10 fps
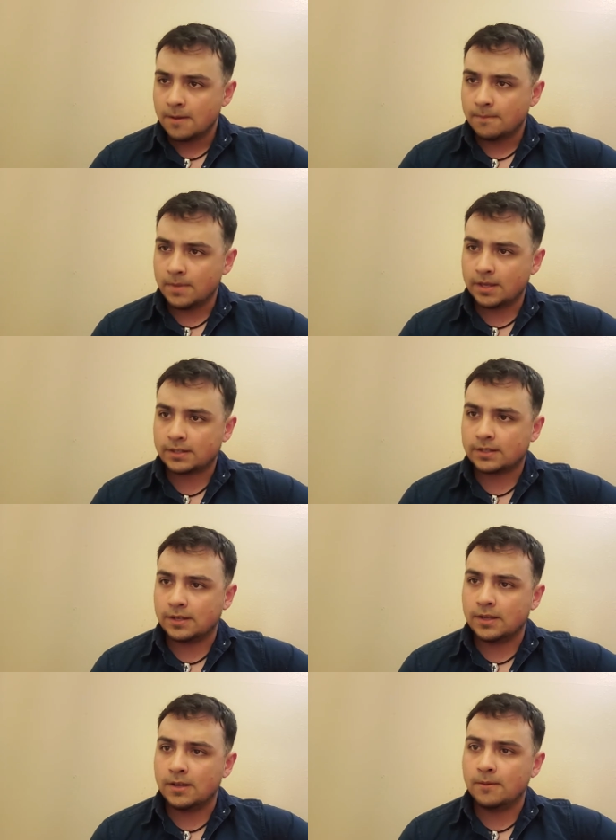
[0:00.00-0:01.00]
Mixed
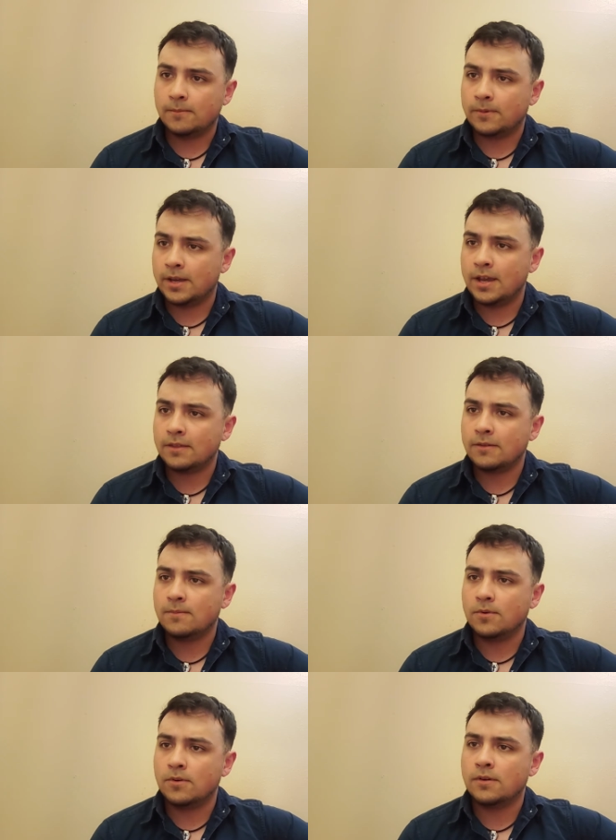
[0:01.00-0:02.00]
up with
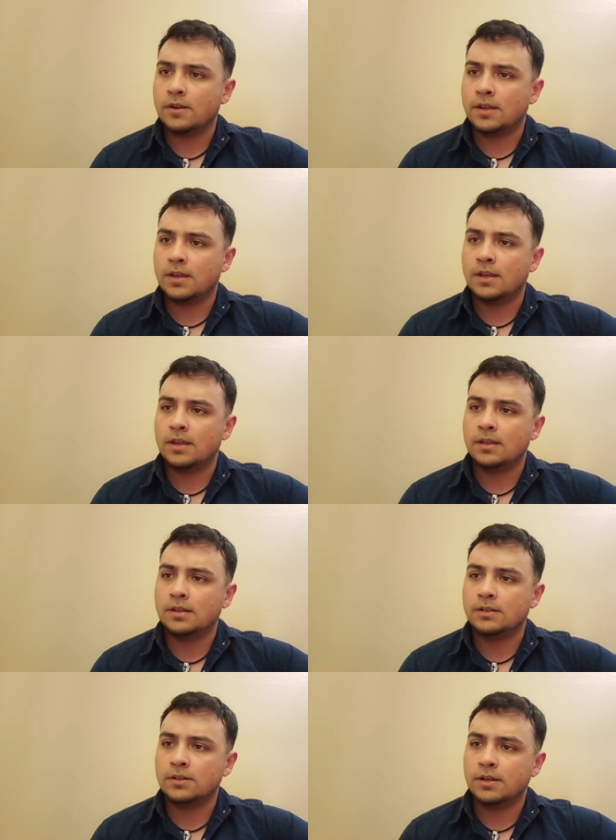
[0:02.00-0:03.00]
the
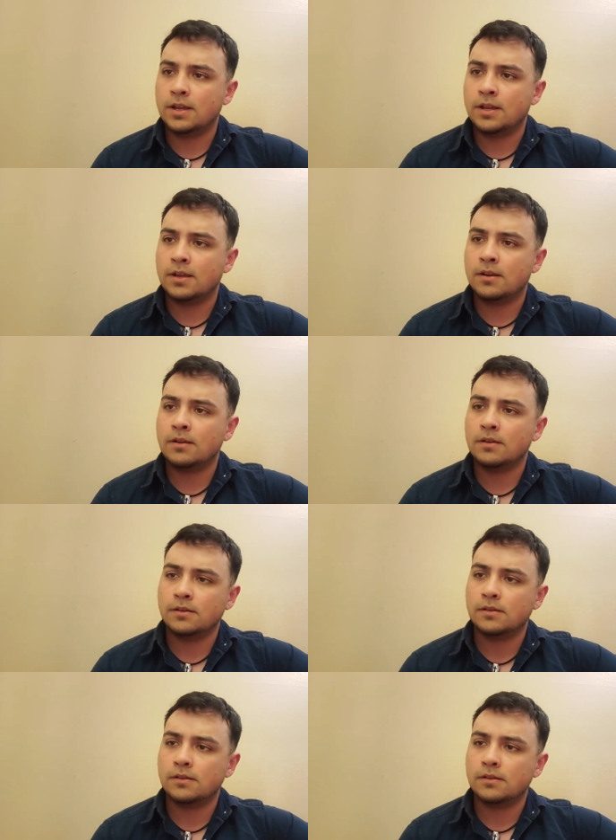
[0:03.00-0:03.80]
morning in your hair